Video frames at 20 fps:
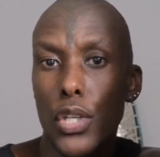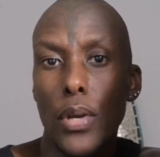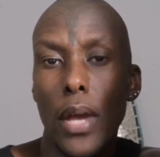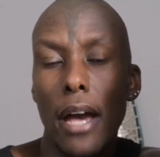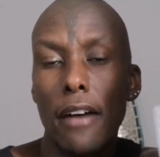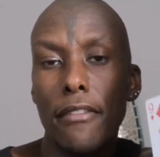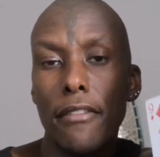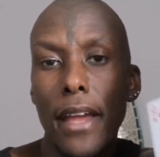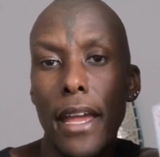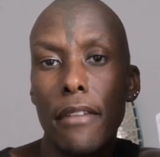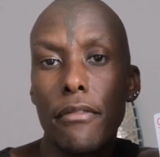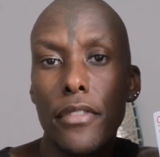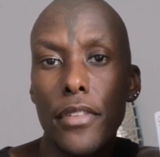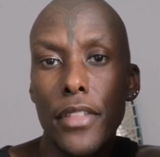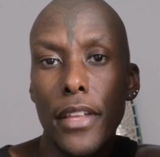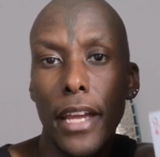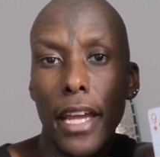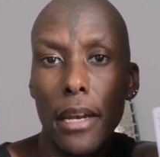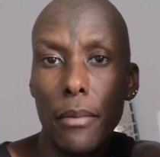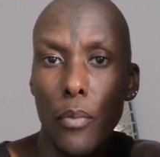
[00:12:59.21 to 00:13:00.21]
You have
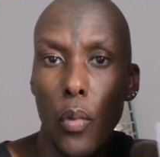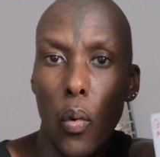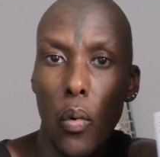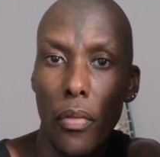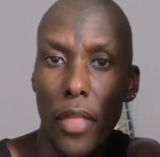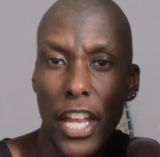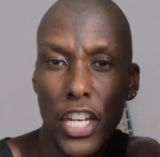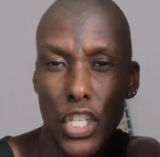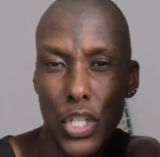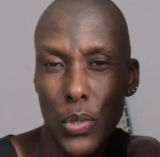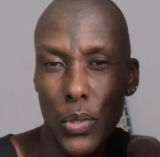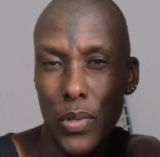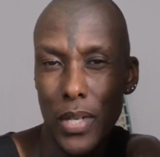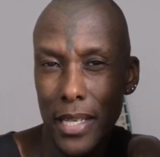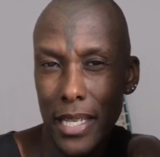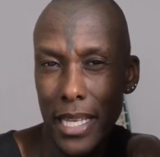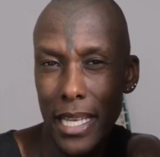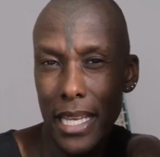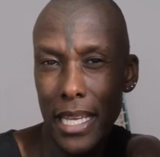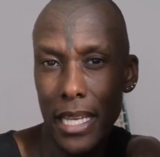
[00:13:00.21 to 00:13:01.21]
everything and more that you
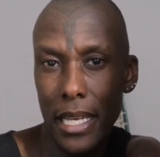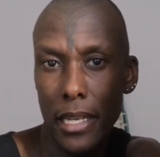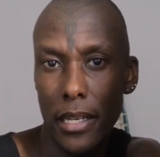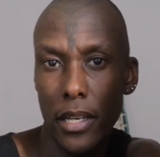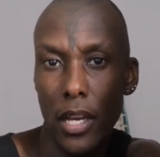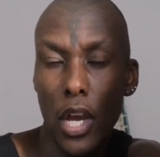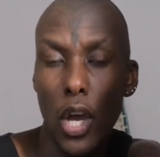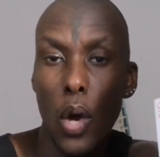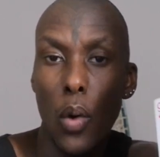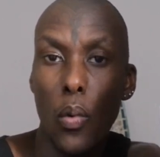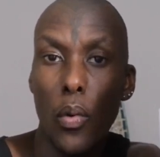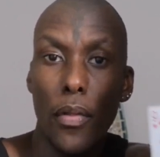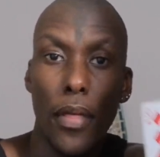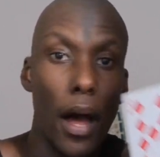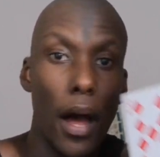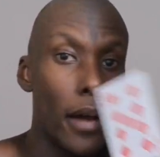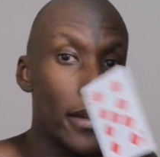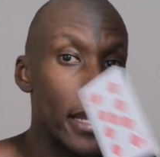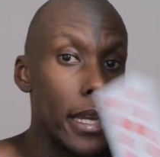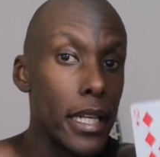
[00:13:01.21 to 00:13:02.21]
need,
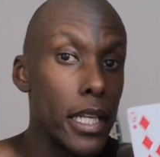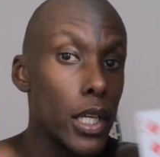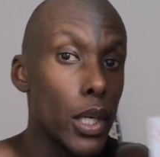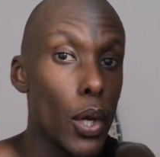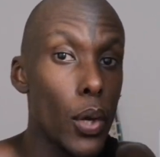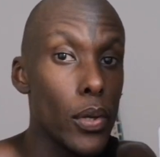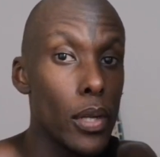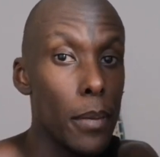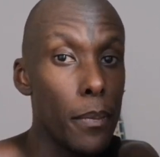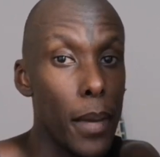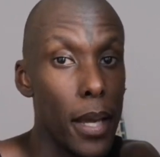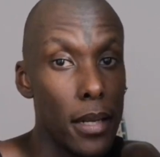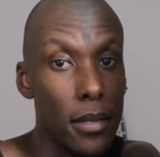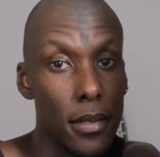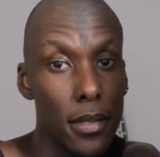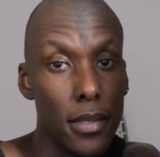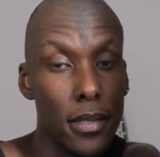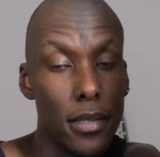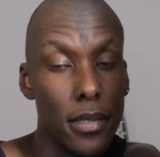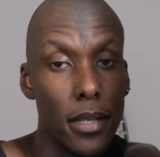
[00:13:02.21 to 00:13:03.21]
without any
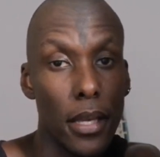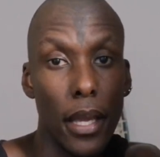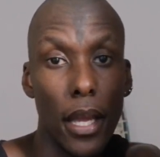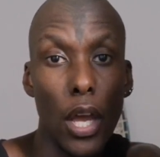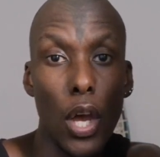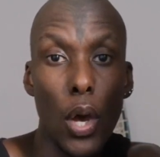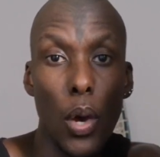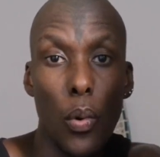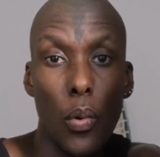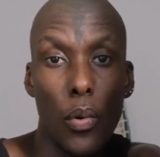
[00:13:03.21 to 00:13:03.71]
codependency,